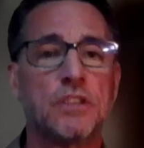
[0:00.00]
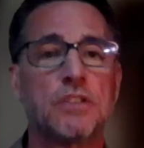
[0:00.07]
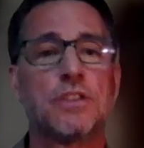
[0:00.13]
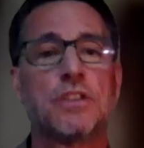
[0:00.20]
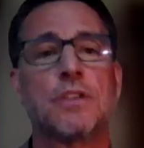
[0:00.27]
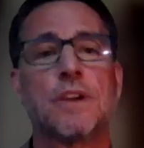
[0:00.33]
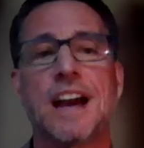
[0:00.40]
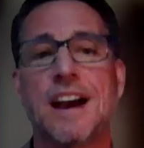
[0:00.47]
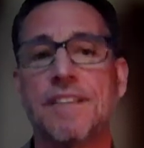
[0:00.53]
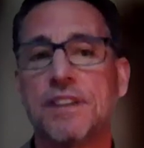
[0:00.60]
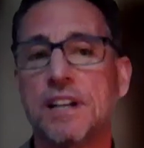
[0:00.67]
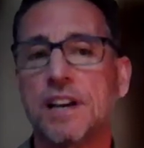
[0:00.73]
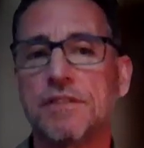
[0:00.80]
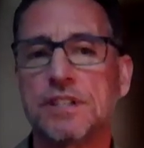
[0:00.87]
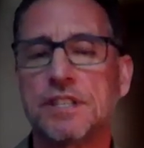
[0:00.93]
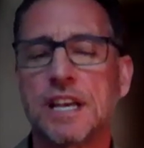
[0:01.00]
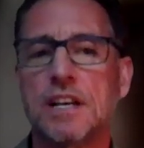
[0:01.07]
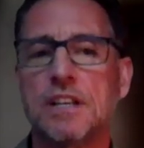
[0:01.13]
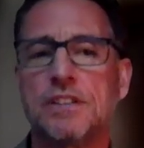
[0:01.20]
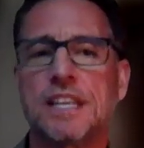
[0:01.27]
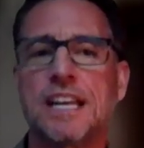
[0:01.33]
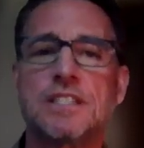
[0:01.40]
sure you have enough
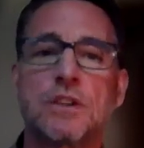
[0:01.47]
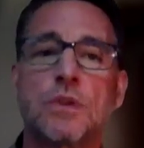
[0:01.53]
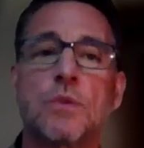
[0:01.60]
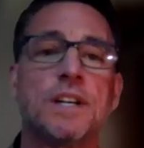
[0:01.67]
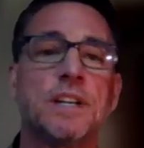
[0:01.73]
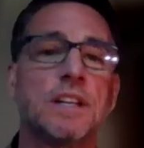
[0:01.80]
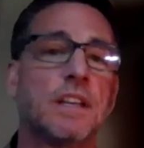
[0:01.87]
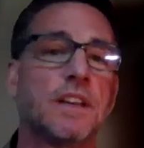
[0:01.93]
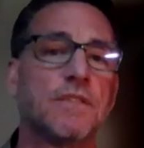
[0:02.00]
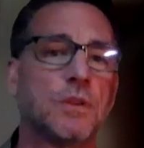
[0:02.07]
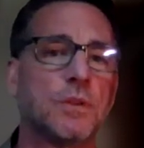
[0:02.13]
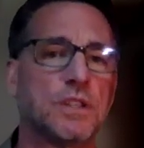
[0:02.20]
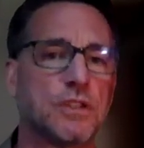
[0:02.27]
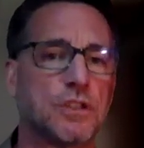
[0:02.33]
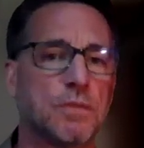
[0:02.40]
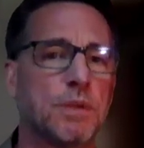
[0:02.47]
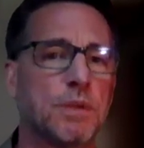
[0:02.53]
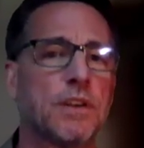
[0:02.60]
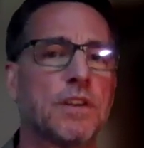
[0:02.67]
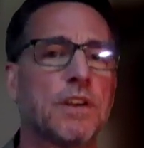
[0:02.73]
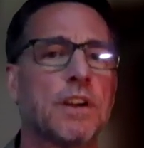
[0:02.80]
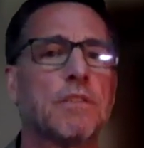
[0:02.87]
cells, that's going to give you a
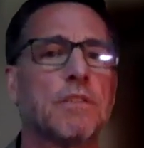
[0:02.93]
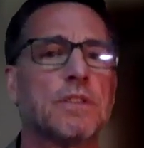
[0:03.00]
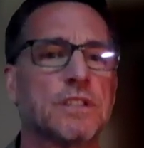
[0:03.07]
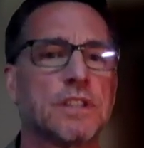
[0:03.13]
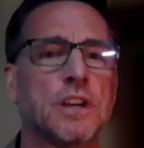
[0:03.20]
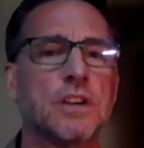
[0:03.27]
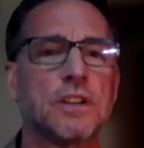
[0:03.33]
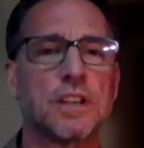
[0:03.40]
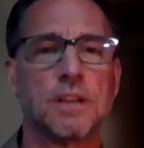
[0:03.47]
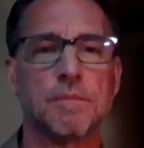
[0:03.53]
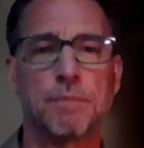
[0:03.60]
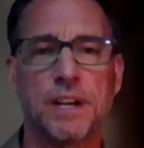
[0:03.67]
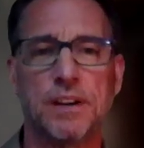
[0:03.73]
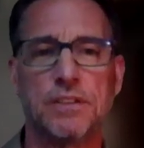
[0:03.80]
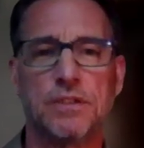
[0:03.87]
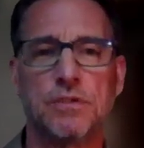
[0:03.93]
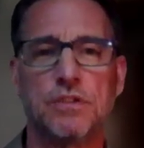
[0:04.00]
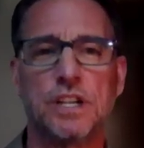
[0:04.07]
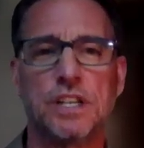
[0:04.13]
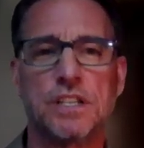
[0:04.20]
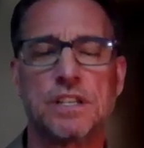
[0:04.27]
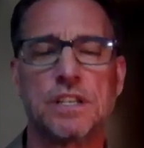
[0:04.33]
superior result compared to
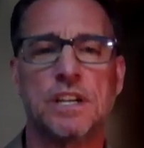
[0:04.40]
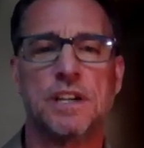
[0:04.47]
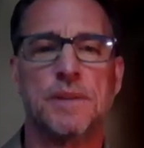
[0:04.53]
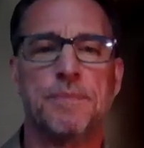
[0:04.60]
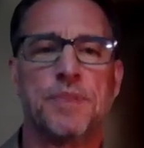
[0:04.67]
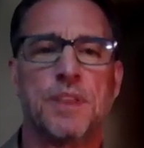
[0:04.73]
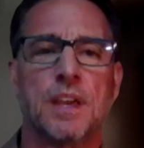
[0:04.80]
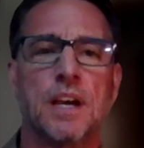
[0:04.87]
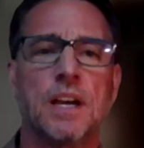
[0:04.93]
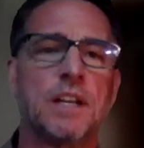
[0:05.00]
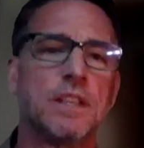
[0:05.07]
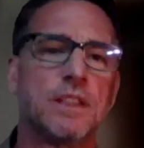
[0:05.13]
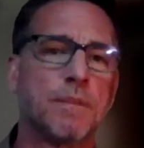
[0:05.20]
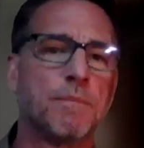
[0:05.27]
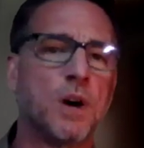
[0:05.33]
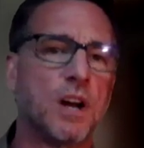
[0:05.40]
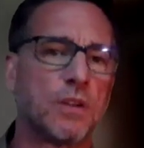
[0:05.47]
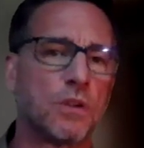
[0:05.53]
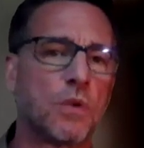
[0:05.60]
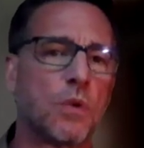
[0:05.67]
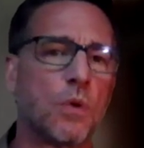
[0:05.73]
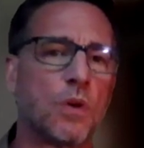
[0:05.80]
just the
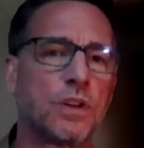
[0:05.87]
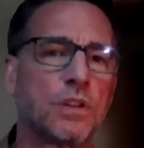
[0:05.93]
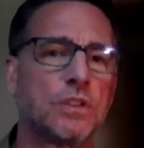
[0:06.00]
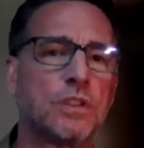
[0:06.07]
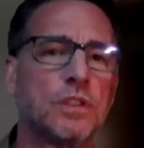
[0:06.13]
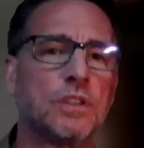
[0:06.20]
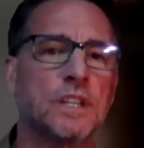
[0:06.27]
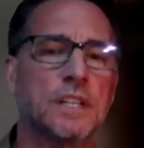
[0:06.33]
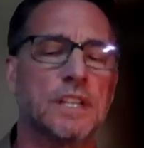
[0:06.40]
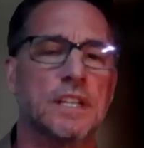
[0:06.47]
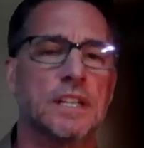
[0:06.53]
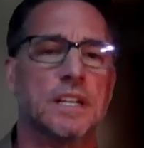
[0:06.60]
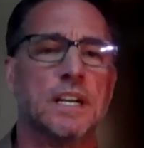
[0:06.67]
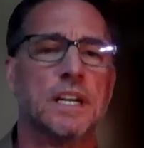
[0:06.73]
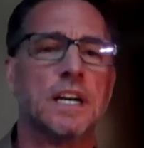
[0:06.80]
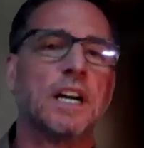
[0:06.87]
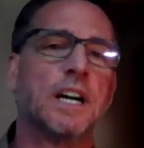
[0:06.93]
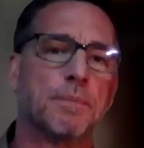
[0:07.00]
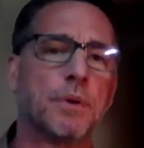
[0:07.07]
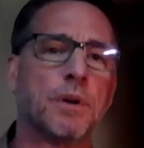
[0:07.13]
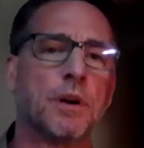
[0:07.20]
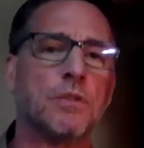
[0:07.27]
monocortical
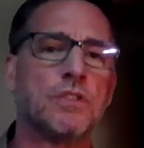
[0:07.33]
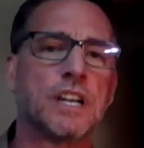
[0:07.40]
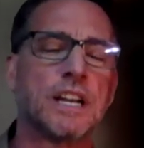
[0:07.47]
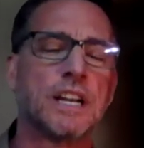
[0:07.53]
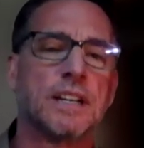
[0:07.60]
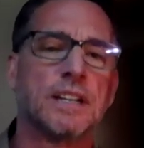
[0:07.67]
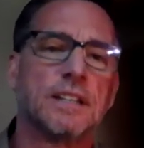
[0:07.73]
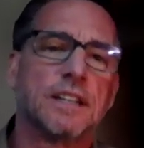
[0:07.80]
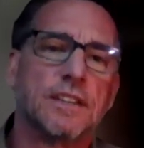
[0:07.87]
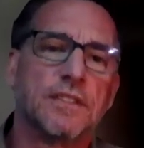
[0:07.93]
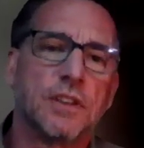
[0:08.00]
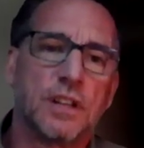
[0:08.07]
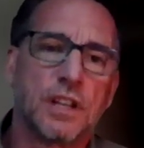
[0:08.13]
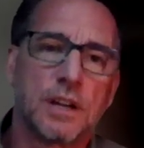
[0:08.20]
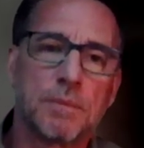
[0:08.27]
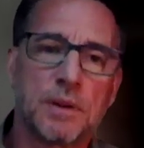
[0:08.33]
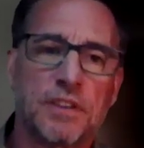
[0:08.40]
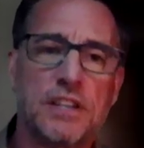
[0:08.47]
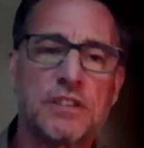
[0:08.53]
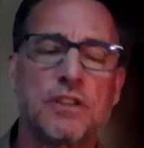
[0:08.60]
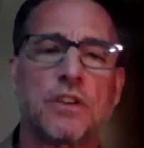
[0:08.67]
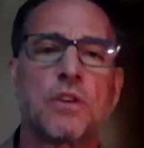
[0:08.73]
approach. And if you look at
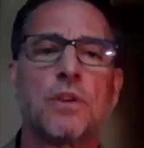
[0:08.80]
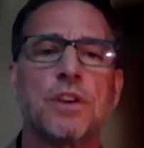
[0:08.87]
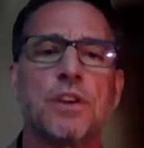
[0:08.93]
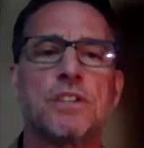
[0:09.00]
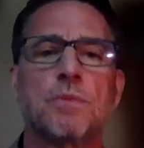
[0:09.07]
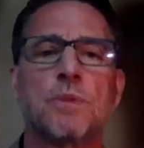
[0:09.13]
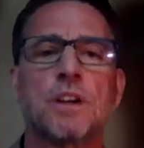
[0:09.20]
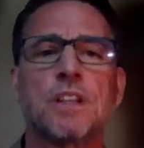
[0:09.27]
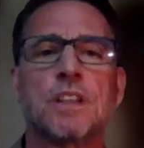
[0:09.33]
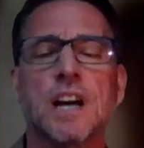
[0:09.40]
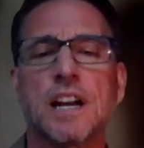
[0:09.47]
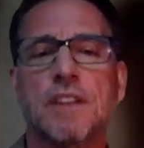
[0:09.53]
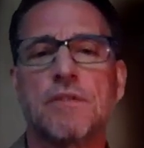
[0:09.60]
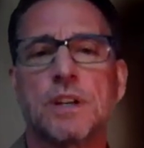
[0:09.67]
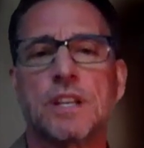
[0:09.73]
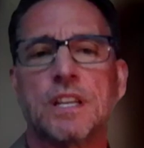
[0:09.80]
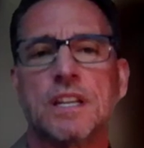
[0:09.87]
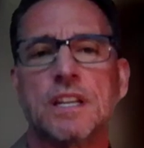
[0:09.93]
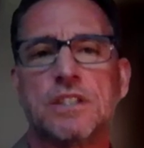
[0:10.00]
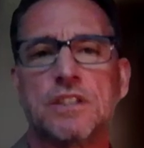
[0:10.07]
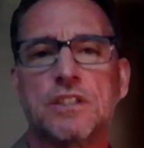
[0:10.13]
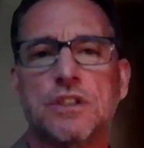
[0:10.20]
Professor Khoury's work, a lot of what he
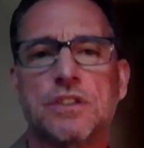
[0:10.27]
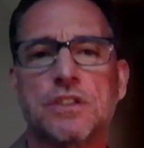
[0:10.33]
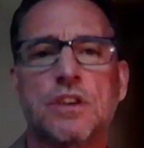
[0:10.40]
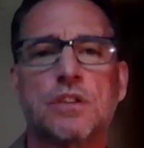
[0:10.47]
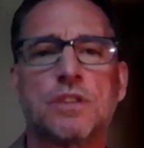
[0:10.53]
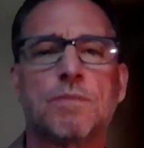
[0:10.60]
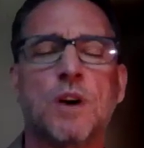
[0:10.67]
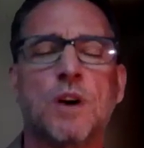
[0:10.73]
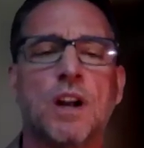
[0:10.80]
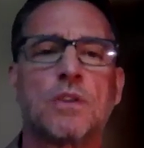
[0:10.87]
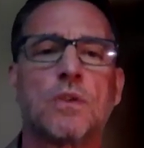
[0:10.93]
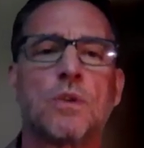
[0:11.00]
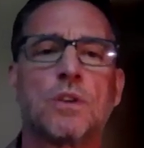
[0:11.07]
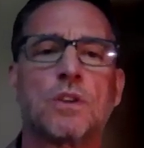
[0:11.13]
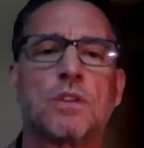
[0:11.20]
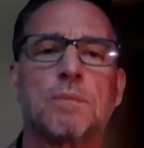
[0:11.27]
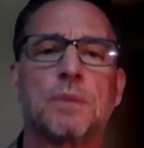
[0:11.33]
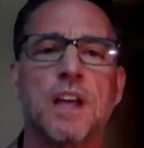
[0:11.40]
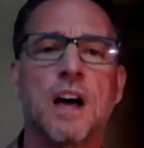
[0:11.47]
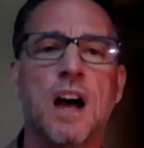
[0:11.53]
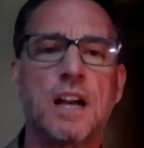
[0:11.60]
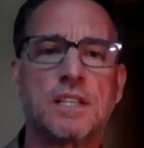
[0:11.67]
does is use those monocortical
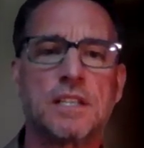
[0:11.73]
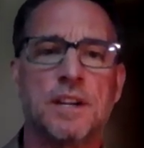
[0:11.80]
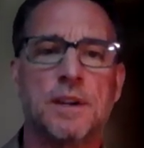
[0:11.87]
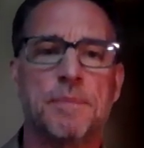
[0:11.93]
blocks.